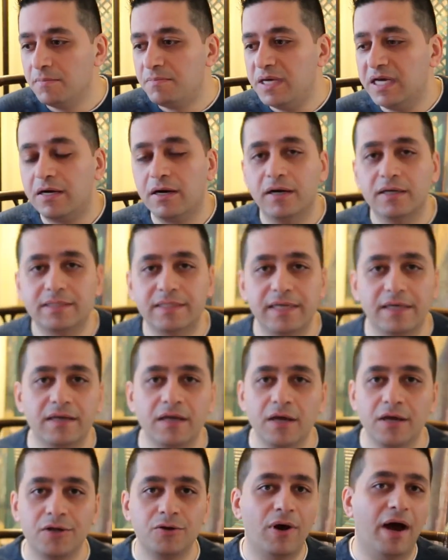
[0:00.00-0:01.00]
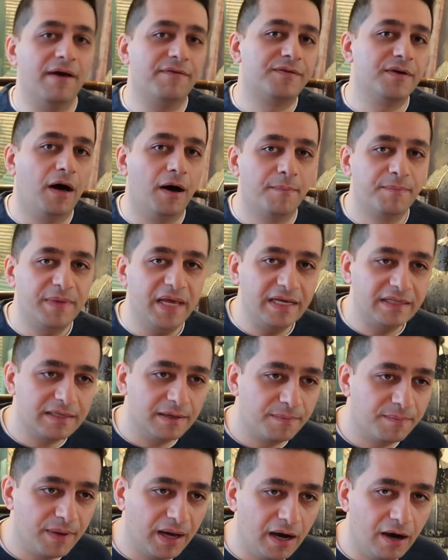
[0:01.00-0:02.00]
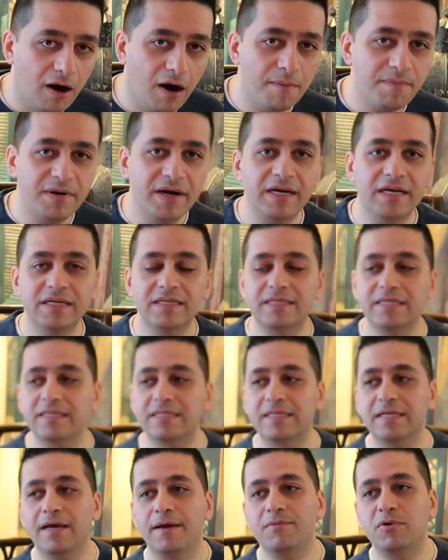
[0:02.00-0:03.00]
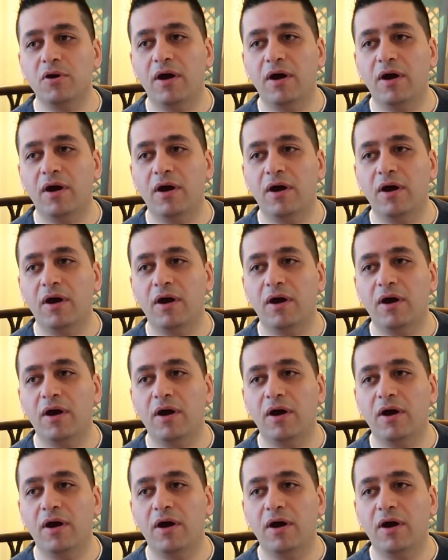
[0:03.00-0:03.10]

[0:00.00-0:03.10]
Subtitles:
because then you have to update the operating system,